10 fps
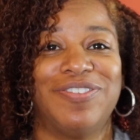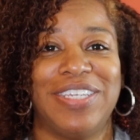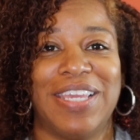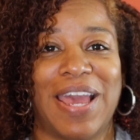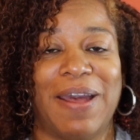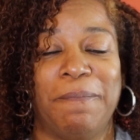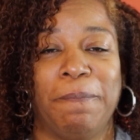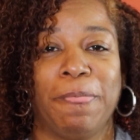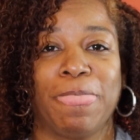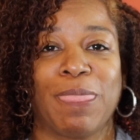to recap,
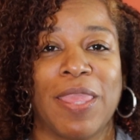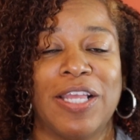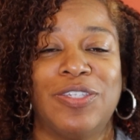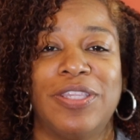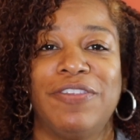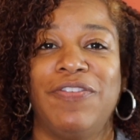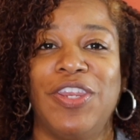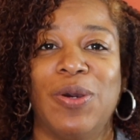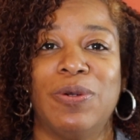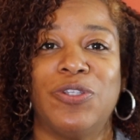so this
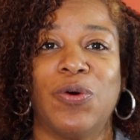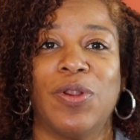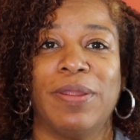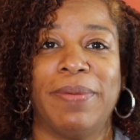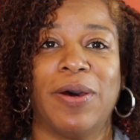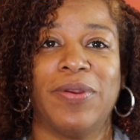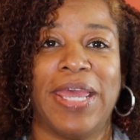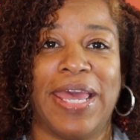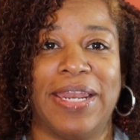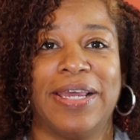video was all about
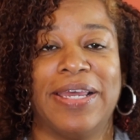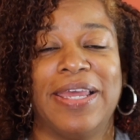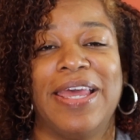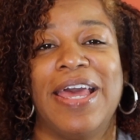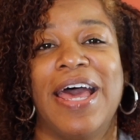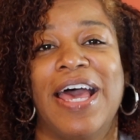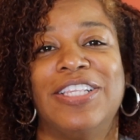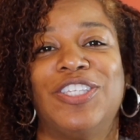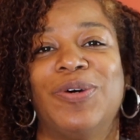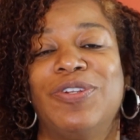henna, and
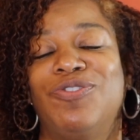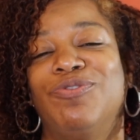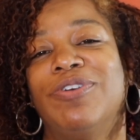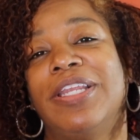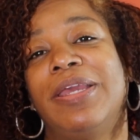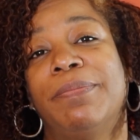so it's really